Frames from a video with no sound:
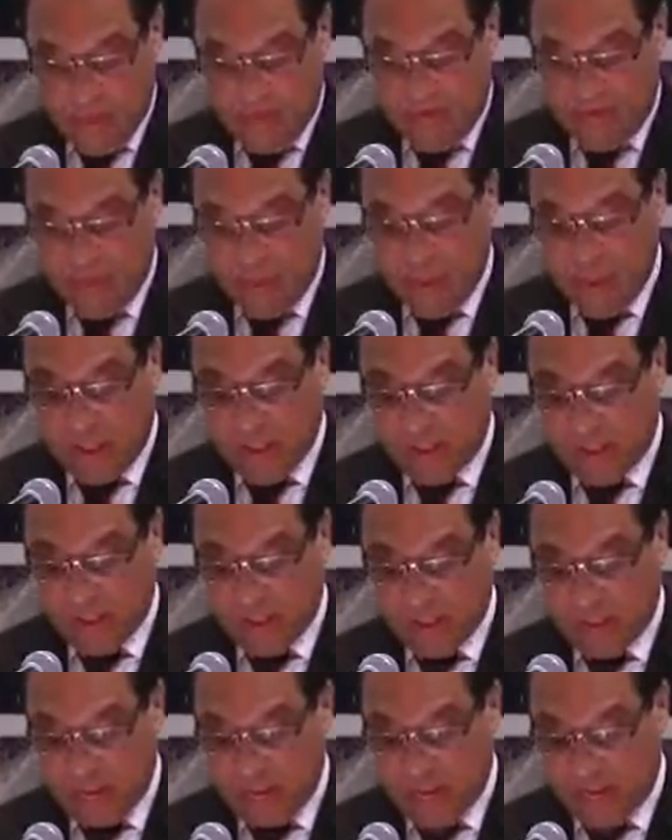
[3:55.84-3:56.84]
Before I give
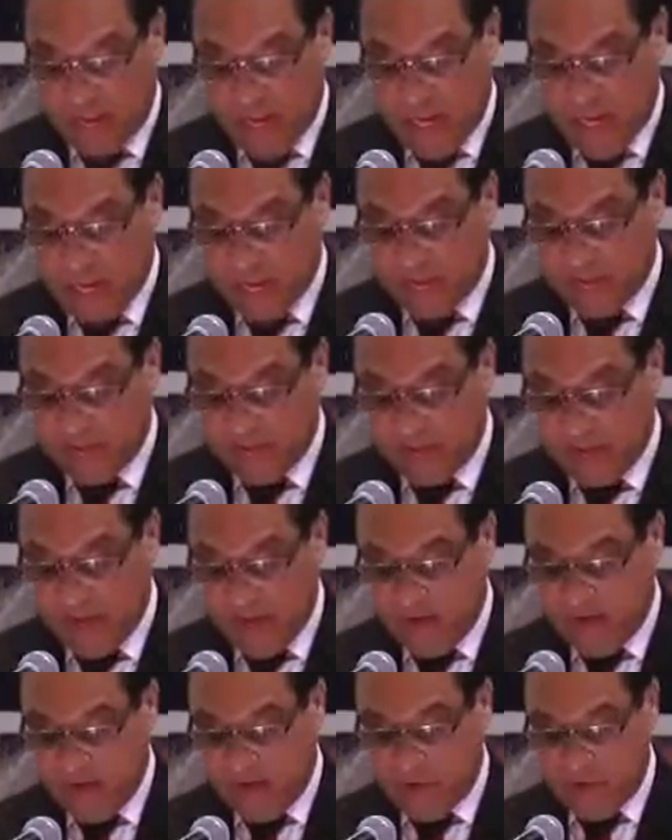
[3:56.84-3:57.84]
you some of the highlights of the
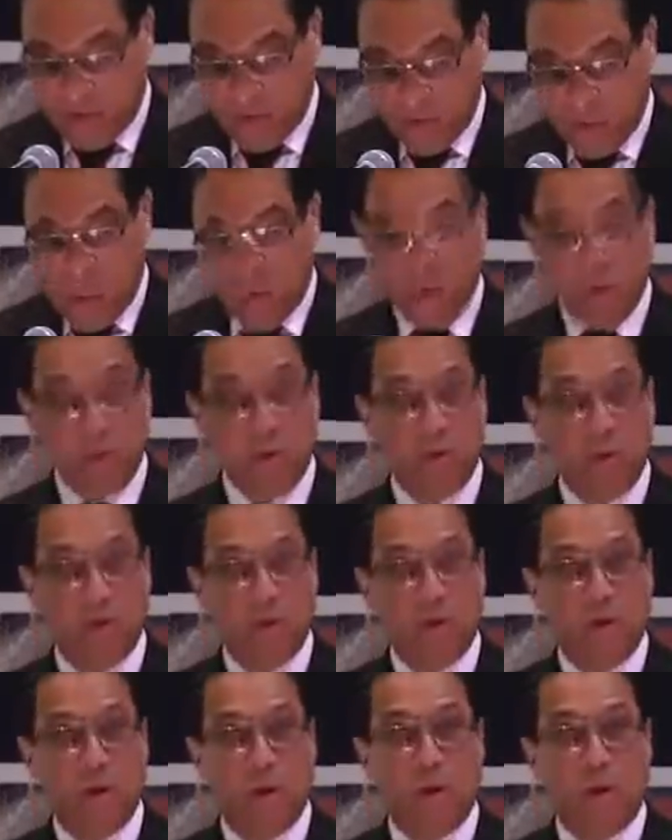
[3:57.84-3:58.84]
government's role,
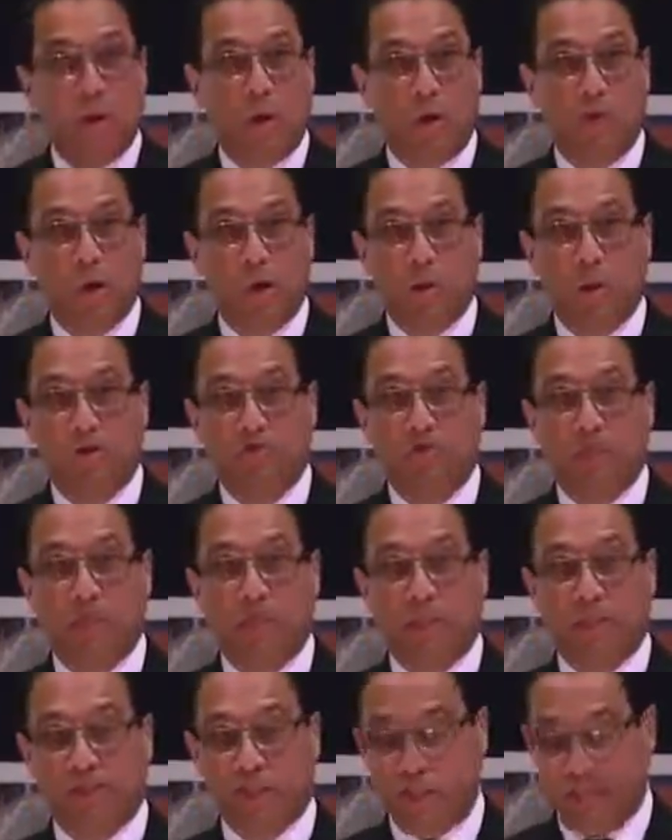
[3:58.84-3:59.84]
or what we
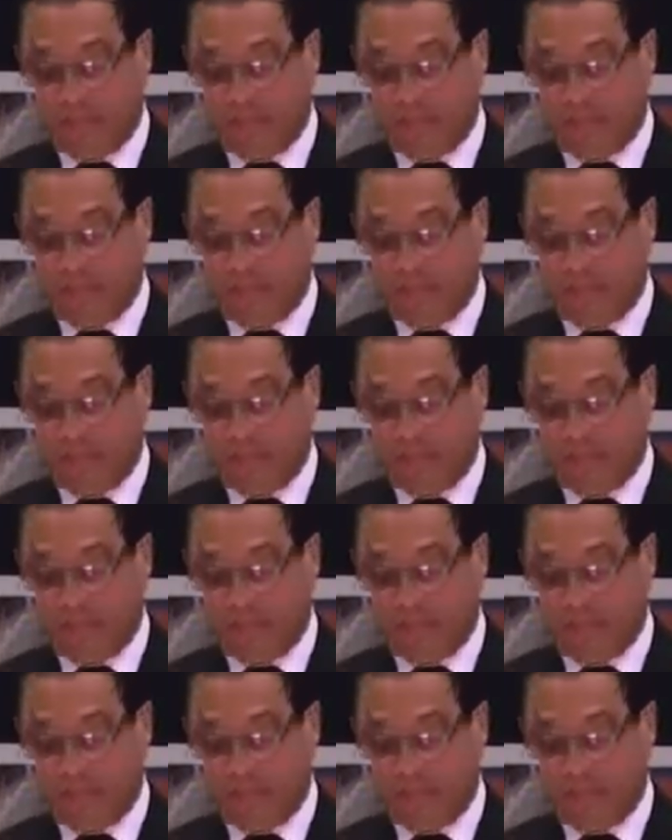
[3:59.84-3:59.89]
view as the